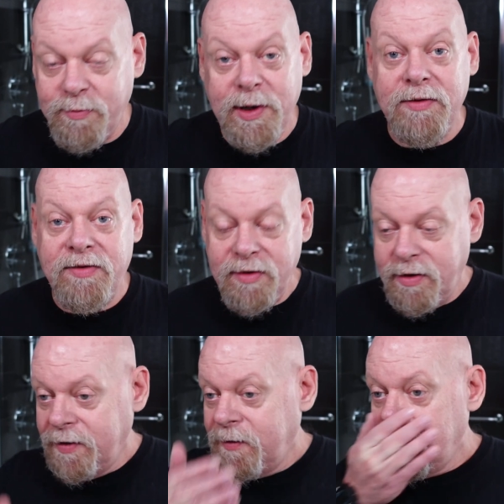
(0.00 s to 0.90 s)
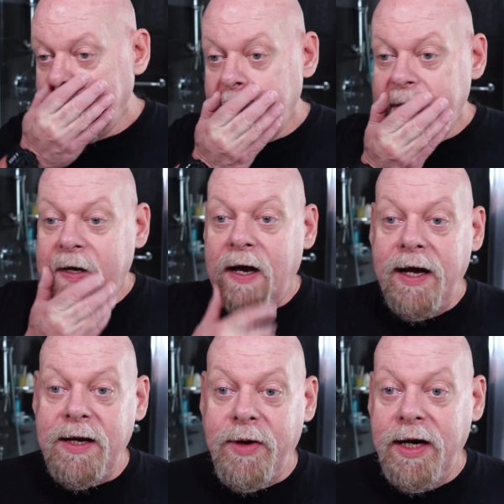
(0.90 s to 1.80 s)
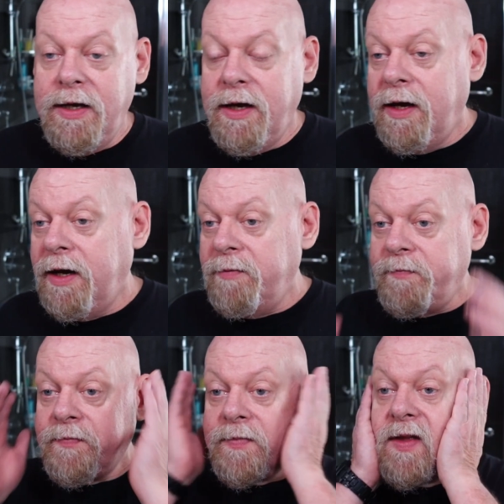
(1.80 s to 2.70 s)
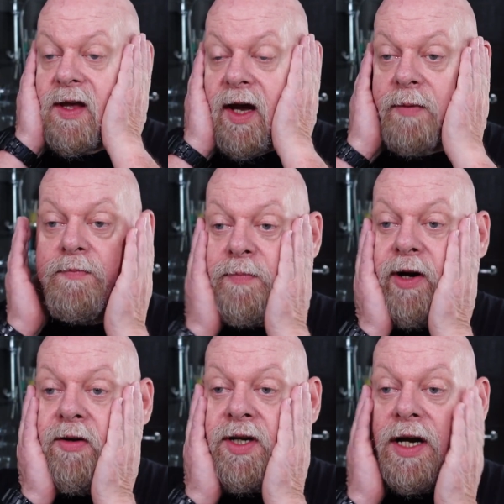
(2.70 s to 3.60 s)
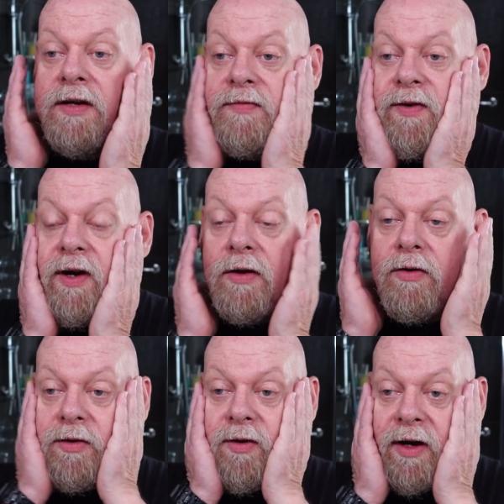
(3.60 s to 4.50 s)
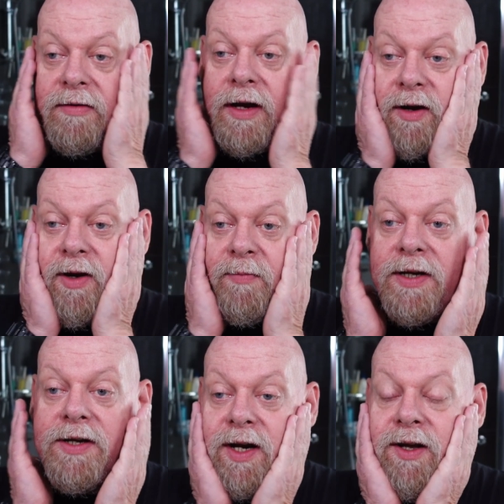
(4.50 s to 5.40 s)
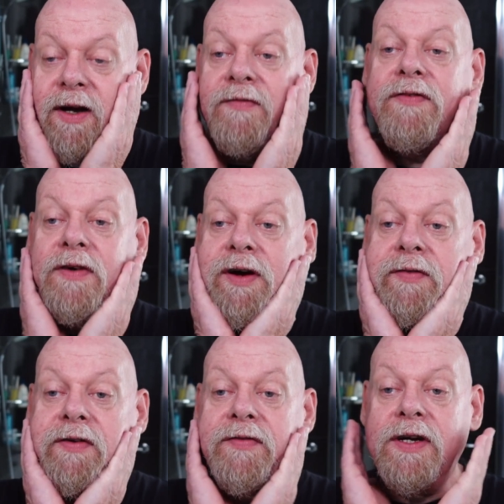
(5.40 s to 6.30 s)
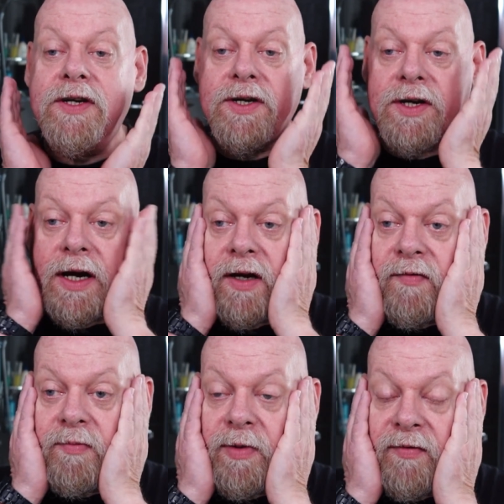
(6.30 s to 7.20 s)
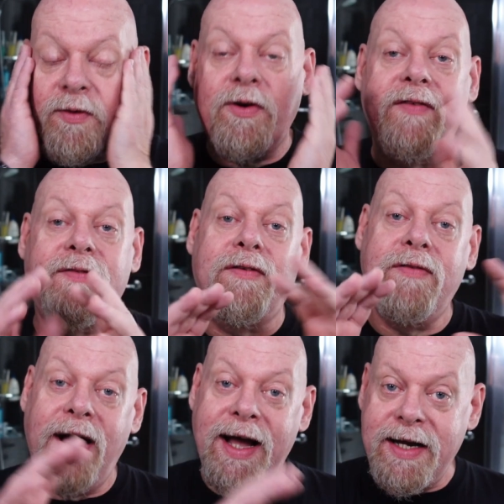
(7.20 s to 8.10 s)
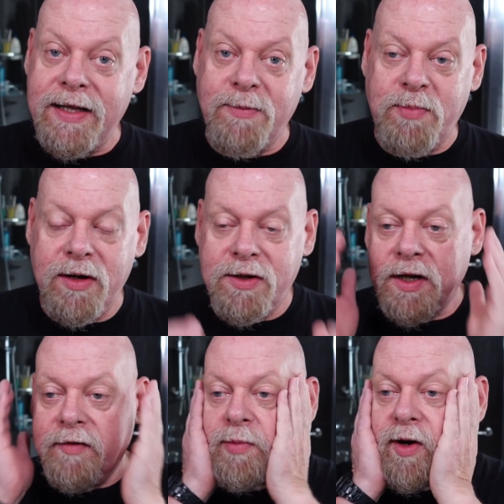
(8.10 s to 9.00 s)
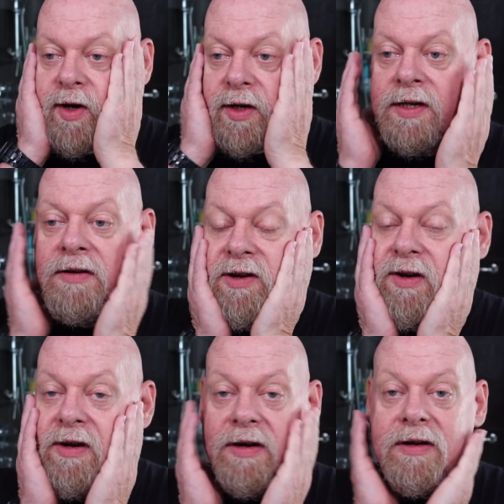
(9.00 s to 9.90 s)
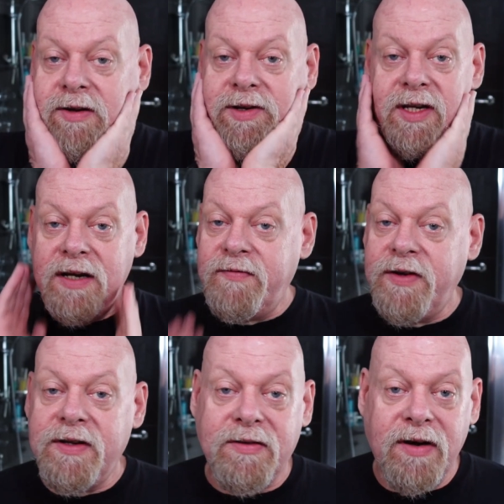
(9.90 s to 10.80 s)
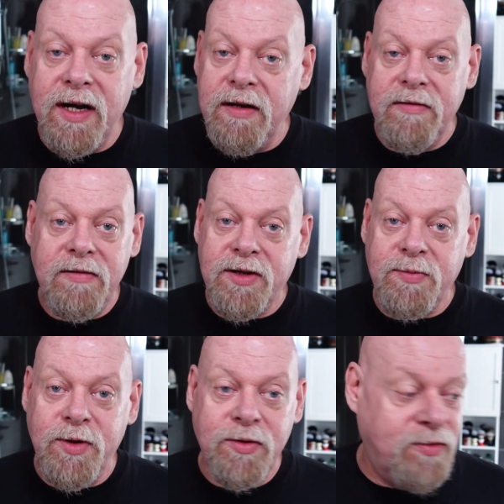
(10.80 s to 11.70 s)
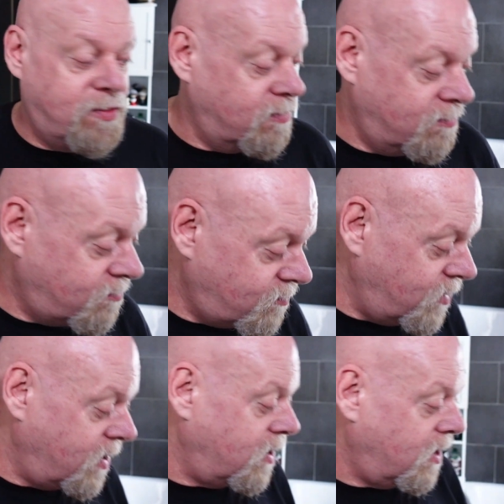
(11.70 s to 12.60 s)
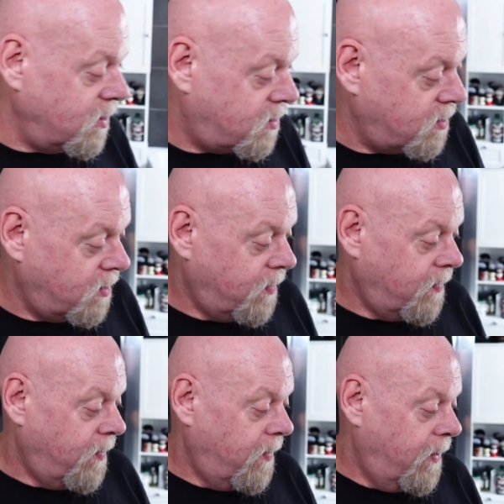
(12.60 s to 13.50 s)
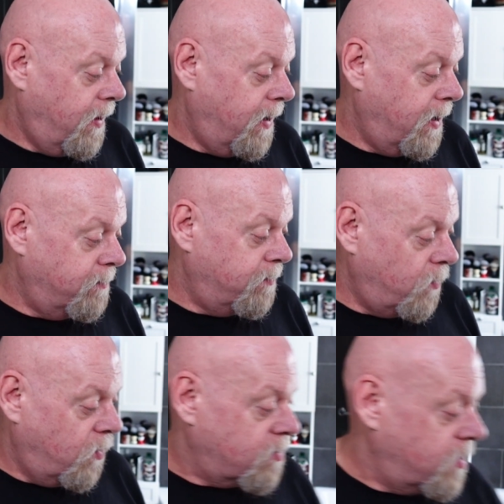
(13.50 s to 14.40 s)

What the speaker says: both. Anyway, yeah, post shave, or you know, immediately after I finish shave, before I've added the post shave products, skin feels great, smooth, Really nice. What